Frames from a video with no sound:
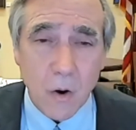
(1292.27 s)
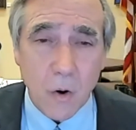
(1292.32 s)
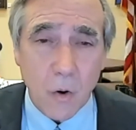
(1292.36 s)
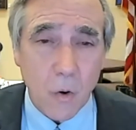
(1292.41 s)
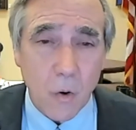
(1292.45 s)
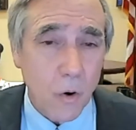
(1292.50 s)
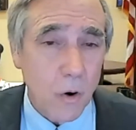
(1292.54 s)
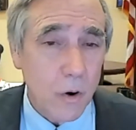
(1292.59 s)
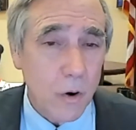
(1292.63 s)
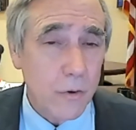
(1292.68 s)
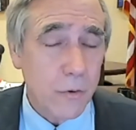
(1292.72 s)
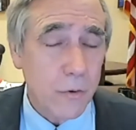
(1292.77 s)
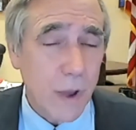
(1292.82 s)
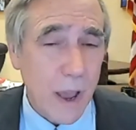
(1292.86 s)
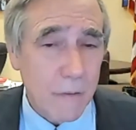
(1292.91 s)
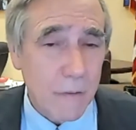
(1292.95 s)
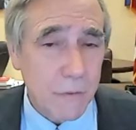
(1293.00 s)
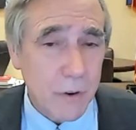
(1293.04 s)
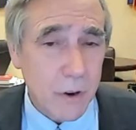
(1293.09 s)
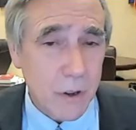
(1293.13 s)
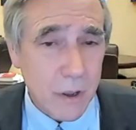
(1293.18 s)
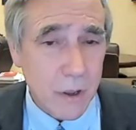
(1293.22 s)
or you
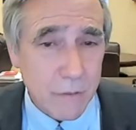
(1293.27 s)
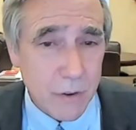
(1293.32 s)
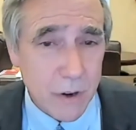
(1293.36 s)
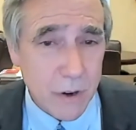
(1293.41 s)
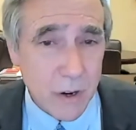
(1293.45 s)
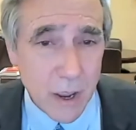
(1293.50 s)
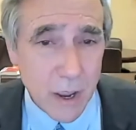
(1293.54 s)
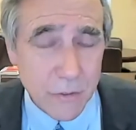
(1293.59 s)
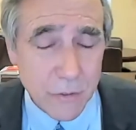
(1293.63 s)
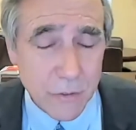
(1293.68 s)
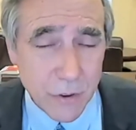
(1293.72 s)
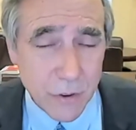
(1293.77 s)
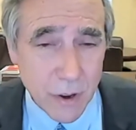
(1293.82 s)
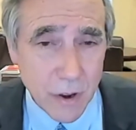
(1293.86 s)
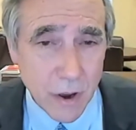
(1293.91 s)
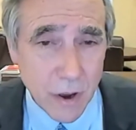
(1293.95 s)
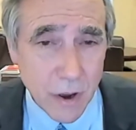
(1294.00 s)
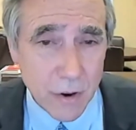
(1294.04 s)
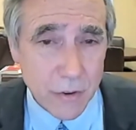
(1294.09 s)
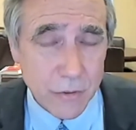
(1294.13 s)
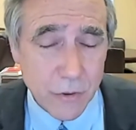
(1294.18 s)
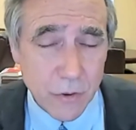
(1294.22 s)
have to give an essay
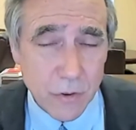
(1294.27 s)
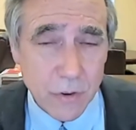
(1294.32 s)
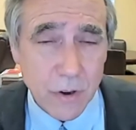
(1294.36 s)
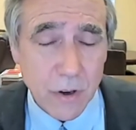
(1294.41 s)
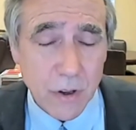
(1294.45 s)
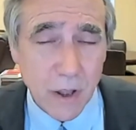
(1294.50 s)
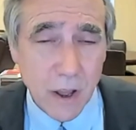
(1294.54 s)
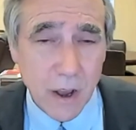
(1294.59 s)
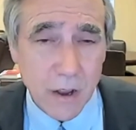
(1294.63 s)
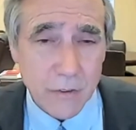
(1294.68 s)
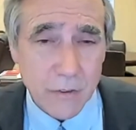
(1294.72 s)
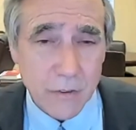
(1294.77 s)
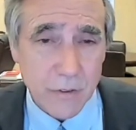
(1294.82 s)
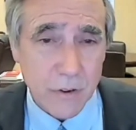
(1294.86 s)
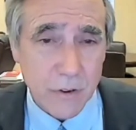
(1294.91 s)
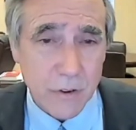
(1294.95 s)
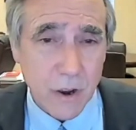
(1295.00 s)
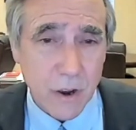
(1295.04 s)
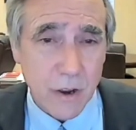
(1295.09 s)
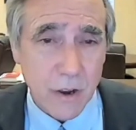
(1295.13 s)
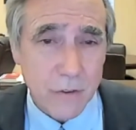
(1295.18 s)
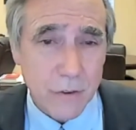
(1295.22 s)
on a certain clause of the
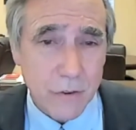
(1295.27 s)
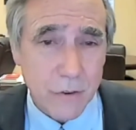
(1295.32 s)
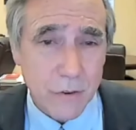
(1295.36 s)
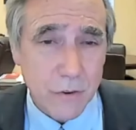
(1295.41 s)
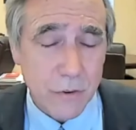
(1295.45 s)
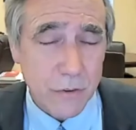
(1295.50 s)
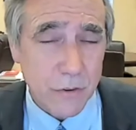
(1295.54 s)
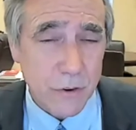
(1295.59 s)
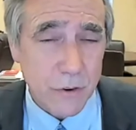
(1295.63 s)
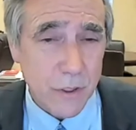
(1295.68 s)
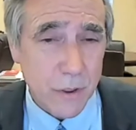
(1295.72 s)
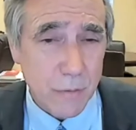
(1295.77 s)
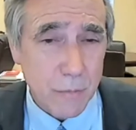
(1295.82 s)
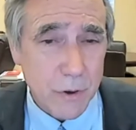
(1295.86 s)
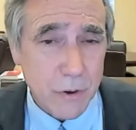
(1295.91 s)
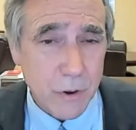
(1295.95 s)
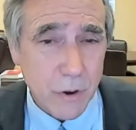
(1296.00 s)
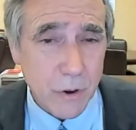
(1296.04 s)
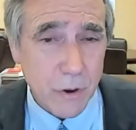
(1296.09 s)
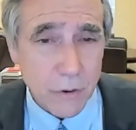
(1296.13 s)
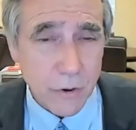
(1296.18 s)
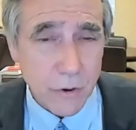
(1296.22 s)
Constitution and then be
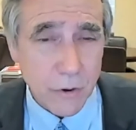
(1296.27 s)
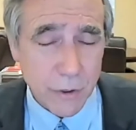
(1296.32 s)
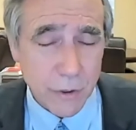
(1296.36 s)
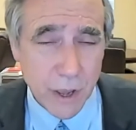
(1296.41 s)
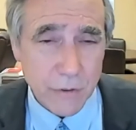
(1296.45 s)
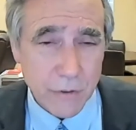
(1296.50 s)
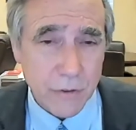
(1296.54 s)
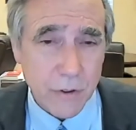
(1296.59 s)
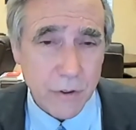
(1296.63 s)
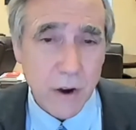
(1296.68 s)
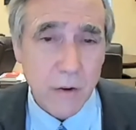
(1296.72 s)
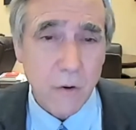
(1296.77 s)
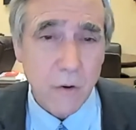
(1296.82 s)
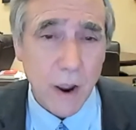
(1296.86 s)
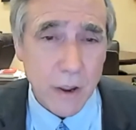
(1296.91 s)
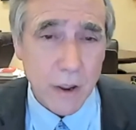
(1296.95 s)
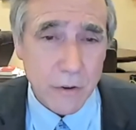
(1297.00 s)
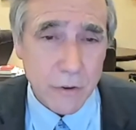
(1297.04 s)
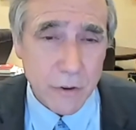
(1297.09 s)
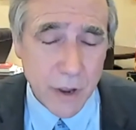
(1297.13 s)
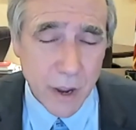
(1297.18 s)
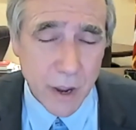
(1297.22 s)
told, no, that's not
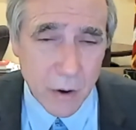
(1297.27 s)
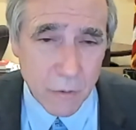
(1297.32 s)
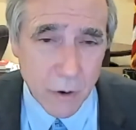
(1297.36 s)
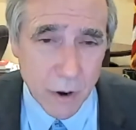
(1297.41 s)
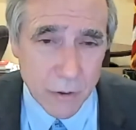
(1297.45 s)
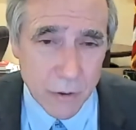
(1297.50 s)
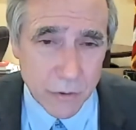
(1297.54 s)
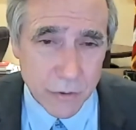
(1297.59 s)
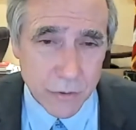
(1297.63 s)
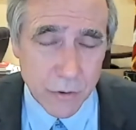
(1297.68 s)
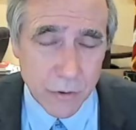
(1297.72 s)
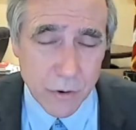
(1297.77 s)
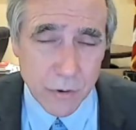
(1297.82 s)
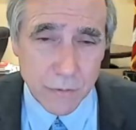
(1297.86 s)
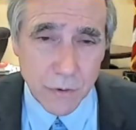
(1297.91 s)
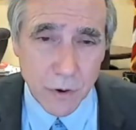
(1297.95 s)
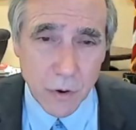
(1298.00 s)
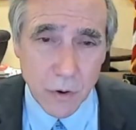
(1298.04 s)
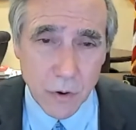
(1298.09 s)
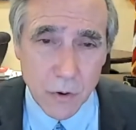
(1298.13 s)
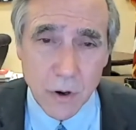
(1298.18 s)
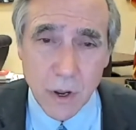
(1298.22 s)
right, you can't register to
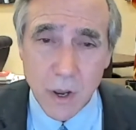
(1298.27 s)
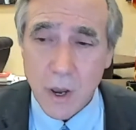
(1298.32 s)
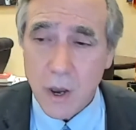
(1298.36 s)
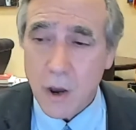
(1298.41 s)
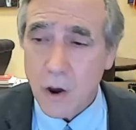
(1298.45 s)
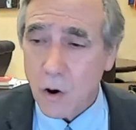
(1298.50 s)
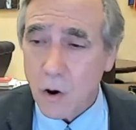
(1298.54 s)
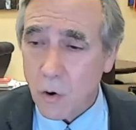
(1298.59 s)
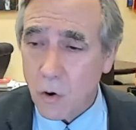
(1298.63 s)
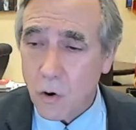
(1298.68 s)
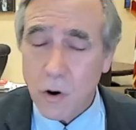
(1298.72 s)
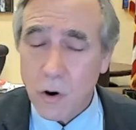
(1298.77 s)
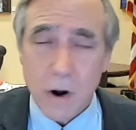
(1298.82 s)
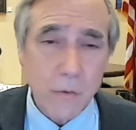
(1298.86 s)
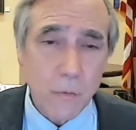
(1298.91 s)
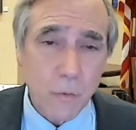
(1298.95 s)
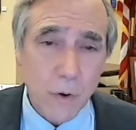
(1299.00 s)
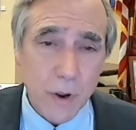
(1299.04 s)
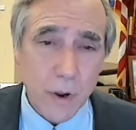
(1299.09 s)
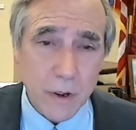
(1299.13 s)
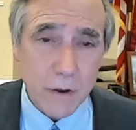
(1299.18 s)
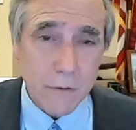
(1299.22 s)
vote, or a
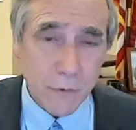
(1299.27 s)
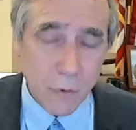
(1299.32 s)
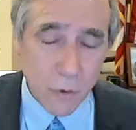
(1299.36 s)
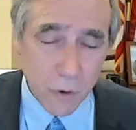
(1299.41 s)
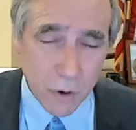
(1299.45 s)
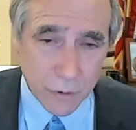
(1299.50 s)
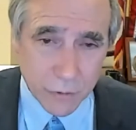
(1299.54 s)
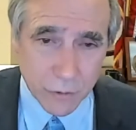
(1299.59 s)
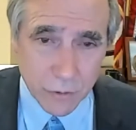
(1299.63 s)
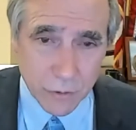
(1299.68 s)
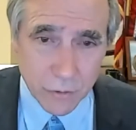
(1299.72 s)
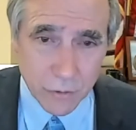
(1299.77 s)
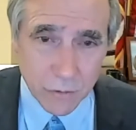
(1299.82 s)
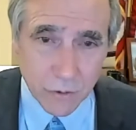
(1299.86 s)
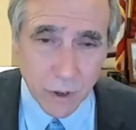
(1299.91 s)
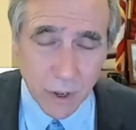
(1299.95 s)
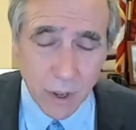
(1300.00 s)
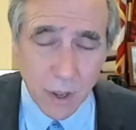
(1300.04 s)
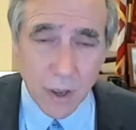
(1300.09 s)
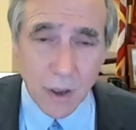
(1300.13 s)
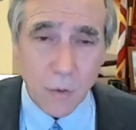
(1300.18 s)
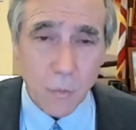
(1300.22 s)
ring of horses
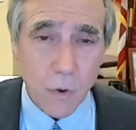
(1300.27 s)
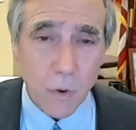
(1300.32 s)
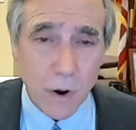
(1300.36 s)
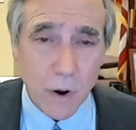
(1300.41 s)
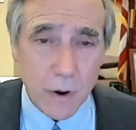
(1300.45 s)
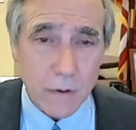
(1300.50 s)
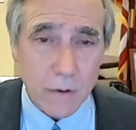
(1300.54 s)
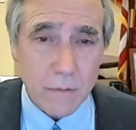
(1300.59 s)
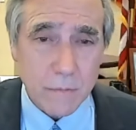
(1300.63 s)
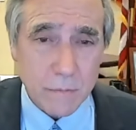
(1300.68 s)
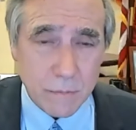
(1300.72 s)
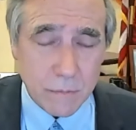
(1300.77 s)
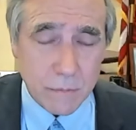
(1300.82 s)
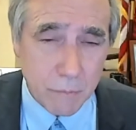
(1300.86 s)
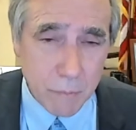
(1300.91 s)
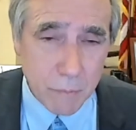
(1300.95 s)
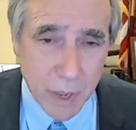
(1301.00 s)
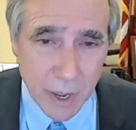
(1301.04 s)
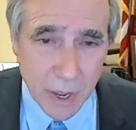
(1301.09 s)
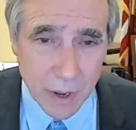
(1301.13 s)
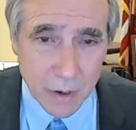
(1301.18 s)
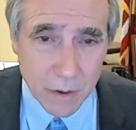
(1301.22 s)
where
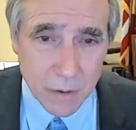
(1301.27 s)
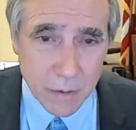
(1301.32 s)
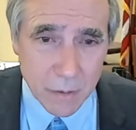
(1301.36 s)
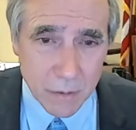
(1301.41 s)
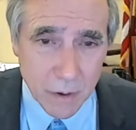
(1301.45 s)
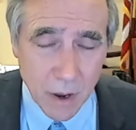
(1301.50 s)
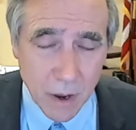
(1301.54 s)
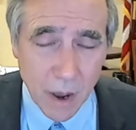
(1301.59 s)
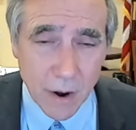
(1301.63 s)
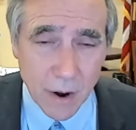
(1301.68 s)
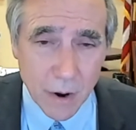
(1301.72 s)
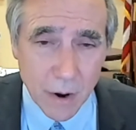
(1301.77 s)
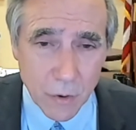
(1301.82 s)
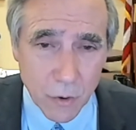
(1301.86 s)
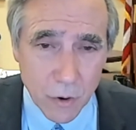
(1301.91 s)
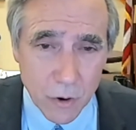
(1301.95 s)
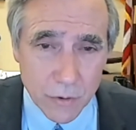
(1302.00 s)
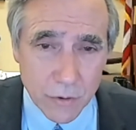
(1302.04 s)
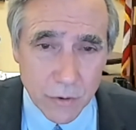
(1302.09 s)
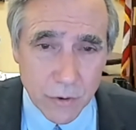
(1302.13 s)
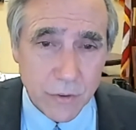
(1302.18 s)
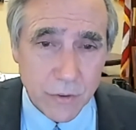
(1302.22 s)
men got on
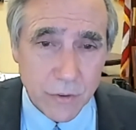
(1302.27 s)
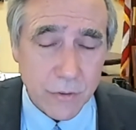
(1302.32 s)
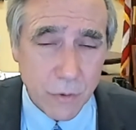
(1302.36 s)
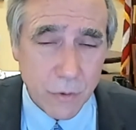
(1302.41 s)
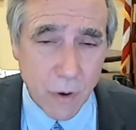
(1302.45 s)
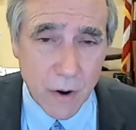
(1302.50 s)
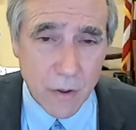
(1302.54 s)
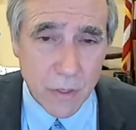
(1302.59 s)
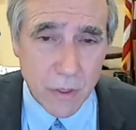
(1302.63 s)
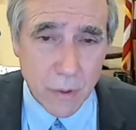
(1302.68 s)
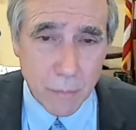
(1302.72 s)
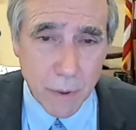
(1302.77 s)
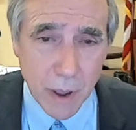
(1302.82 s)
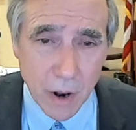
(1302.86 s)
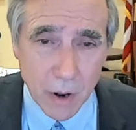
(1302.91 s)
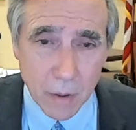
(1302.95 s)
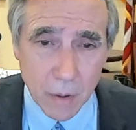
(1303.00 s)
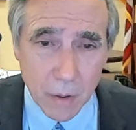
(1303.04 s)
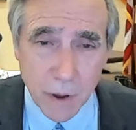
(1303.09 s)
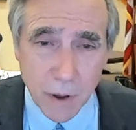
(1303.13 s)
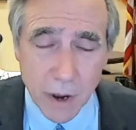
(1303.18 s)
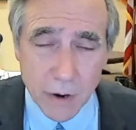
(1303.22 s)
horses and surrounded the
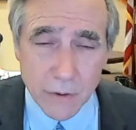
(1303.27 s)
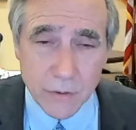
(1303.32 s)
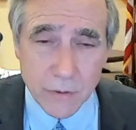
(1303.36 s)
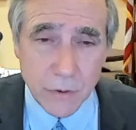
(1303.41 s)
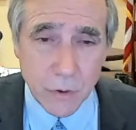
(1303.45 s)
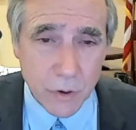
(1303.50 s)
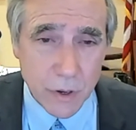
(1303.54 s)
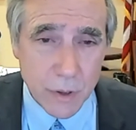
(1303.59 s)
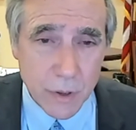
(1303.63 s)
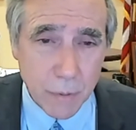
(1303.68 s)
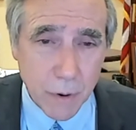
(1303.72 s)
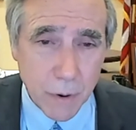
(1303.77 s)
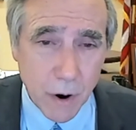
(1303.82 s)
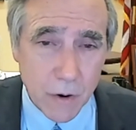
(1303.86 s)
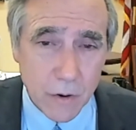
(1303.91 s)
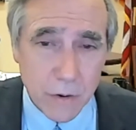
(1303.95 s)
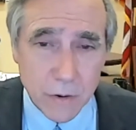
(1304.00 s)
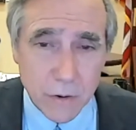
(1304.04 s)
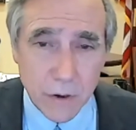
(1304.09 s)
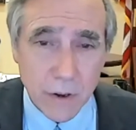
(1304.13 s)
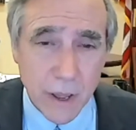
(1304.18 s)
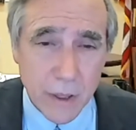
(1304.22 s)
ballot box and only
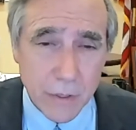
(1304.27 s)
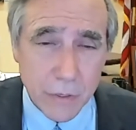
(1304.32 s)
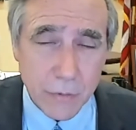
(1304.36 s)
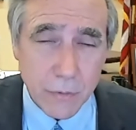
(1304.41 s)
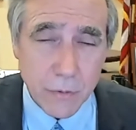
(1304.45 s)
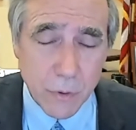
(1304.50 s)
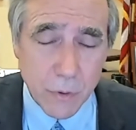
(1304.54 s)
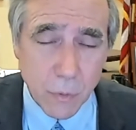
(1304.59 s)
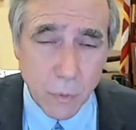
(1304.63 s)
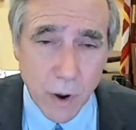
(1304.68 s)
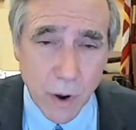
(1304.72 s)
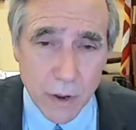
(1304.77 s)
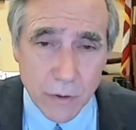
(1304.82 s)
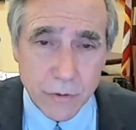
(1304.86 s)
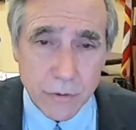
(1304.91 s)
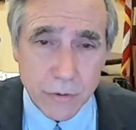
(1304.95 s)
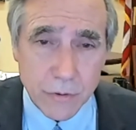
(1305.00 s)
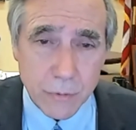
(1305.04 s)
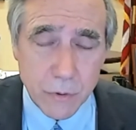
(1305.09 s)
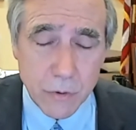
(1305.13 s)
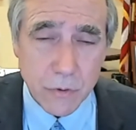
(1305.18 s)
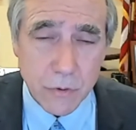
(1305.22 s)
parted to let through the whites
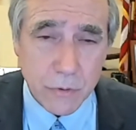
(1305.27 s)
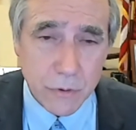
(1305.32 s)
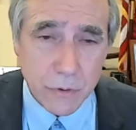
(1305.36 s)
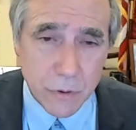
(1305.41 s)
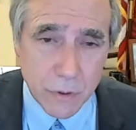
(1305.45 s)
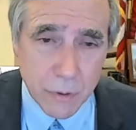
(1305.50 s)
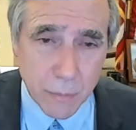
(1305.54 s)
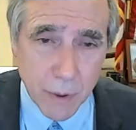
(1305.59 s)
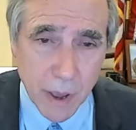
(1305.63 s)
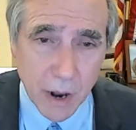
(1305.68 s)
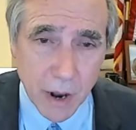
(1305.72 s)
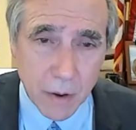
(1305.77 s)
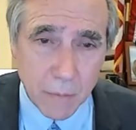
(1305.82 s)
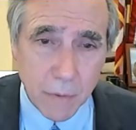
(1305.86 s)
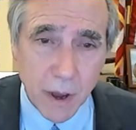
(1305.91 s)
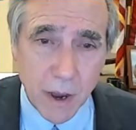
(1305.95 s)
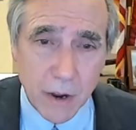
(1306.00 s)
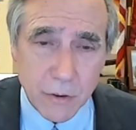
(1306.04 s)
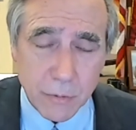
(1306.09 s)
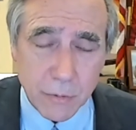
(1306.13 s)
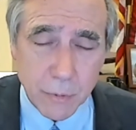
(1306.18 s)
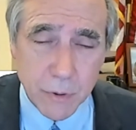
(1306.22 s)
through to the ballot
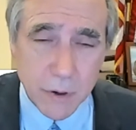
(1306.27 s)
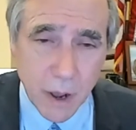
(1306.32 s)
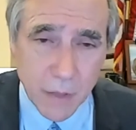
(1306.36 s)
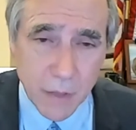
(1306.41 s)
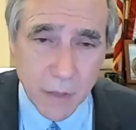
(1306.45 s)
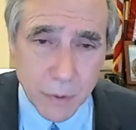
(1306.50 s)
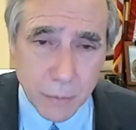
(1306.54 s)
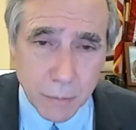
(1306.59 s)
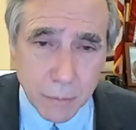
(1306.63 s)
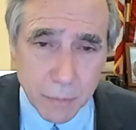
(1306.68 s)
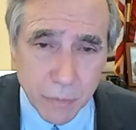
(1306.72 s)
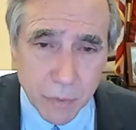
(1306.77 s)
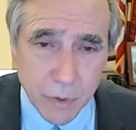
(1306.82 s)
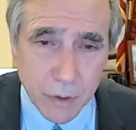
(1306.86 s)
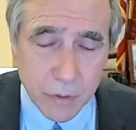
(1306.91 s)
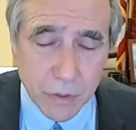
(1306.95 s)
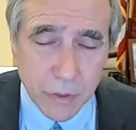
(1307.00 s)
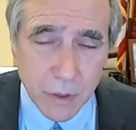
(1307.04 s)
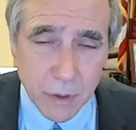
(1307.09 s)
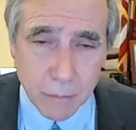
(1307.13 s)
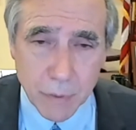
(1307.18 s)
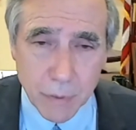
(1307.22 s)
box, but not
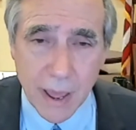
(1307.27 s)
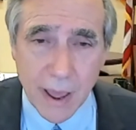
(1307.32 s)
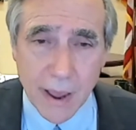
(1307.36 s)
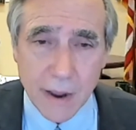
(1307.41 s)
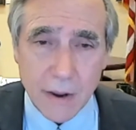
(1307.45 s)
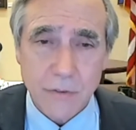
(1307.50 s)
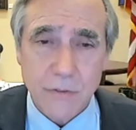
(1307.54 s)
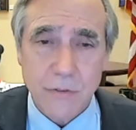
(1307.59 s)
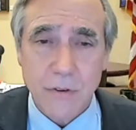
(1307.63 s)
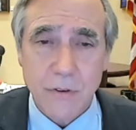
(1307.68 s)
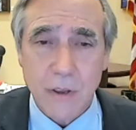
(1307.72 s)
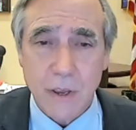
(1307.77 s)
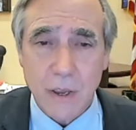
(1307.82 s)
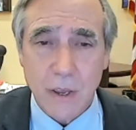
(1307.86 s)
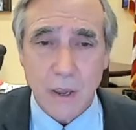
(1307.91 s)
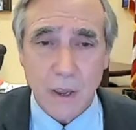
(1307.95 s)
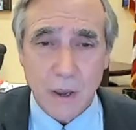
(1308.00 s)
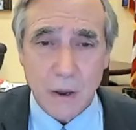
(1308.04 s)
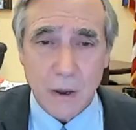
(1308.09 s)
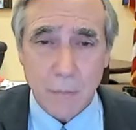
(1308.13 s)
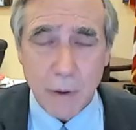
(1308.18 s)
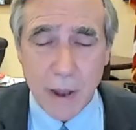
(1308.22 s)
the
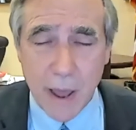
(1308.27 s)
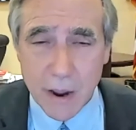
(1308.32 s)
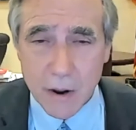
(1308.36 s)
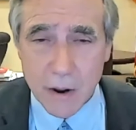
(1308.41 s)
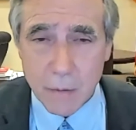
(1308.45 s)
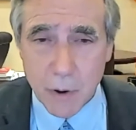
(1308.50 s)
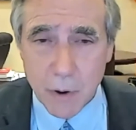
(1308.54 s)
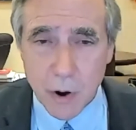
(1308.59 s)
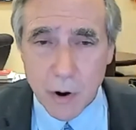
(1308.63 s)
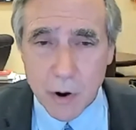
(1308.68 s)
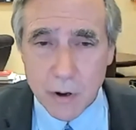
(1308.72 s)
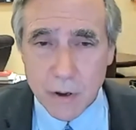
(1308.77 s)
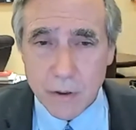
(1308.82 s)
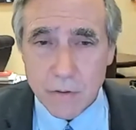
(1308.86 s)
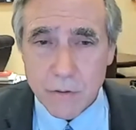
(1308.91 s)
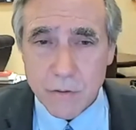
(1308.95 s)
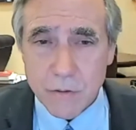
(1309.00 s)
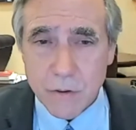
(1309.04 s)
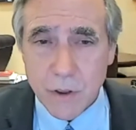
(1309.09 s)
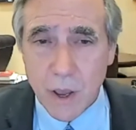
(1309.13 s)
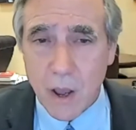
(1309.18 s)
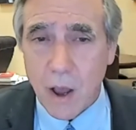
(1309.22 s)
Black
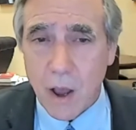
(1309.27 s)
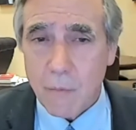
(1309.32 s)
Americans.